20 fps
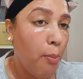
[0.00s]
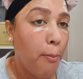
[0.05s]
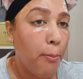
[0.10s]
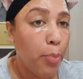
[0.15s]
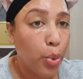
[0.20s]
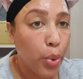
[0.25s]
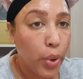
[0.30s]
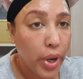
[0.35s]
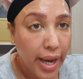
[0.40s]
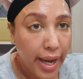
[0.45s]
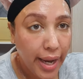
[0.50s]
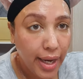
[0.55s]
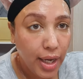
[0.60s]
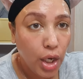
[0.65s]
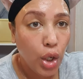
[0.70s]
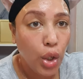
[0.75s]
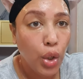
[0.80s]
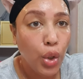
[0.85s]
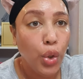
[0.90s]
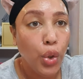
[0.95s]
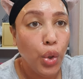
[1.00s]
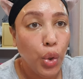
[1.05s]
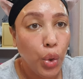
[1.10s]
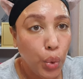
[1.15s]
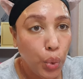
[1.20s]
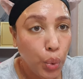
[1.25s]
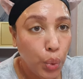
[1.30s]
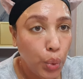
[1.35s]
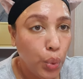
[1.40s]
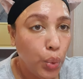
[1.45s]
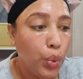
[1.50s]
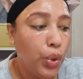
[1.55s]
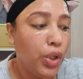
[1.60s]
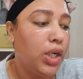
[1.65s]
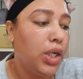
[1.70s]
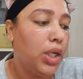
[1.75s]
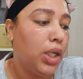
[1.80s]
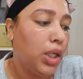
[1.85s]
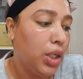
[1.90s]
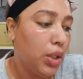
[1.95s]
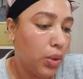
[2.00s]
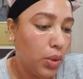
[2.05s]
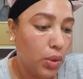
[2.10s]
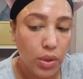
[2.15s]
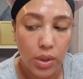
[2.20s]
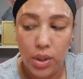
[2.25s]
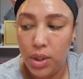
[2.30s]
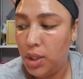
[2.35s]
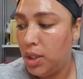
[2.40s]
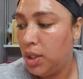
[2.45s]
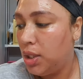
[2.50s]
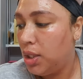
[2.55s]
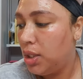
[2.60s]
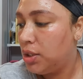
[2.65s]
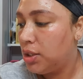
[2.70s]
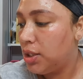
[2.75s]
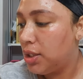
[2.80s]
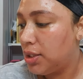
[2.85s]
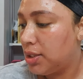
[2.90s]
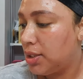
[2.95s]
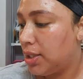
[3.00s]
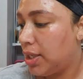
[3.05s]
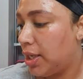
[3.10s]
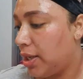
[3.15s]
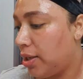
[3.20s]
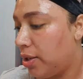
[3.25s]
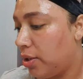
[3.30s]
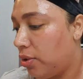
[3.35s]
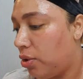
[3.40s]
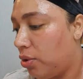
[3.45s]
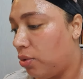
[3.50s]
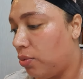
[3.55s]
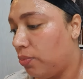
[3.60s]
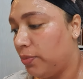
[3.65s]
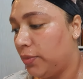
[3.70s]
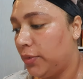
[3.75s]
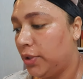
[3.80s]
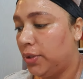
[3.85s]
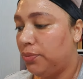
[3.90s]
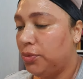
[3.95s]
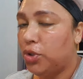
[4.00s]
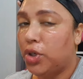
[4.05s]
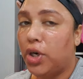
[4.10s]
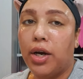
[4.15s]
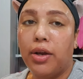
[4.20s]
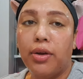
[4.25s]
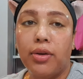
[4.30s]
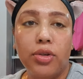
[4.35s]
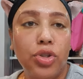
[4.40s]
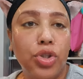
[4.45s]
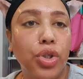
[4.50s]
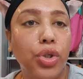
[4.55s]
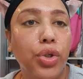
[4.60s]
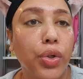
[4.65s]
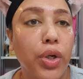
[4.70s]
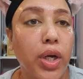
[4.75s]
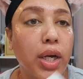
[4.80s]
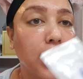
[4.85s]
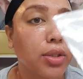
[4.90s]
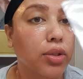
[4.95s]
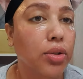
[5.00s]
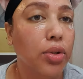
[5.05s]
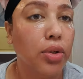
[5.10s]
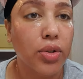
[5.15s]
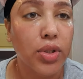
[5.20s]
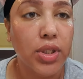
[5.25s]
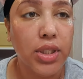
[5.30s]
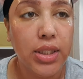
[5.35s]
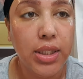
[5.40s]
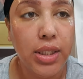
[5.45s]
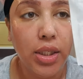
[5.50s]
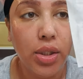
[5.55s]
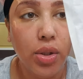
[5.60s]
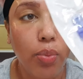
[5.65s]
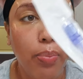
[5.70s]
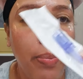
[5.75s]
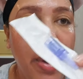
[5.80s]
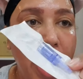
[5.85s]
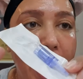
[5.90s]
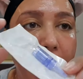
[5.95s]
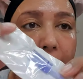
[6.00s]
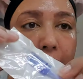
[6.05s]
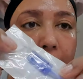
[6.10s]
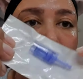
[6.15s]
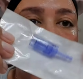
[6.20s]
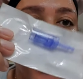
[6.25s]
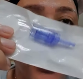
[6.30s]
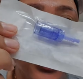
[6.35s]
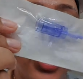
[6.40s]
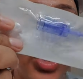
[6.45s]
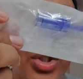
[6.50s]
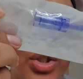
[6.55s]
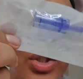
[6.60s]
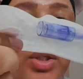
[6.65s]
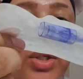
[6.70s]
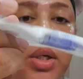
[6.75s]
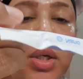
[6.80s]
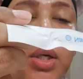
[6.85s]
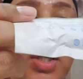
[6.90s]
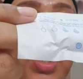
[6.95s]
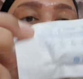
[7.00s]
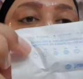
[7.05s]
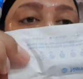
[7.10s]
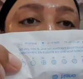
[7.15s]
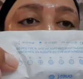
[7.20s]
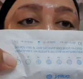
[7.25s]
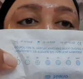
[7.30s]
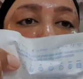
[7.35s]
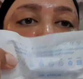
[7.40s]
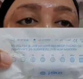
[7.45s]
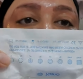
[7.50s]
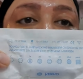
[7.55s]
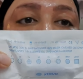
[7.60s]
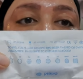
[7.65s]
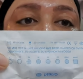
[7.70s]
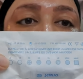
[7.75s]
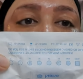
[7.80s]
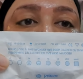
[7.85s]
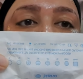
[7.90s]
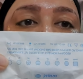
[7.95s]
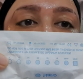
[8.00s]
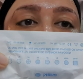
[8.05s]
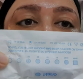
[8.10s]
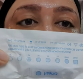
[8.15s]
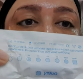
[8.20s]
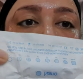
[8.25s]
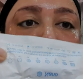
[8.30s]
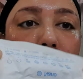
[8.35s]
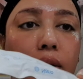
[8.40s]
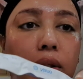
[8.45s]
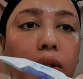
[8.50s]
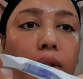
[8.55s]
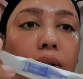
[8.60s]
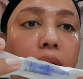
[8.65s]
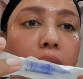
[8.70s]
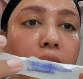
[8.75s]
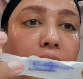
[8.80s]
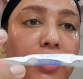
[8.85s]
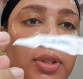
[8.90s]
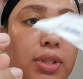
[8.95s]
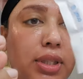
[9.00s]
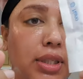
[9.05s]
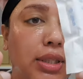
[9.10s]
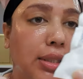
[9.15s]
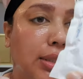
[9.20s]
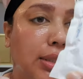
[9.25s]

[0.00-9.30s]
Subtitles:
brand new needle. Just like, you know, trying to show you guys, you know, seal package. It's come seal. Obviously, this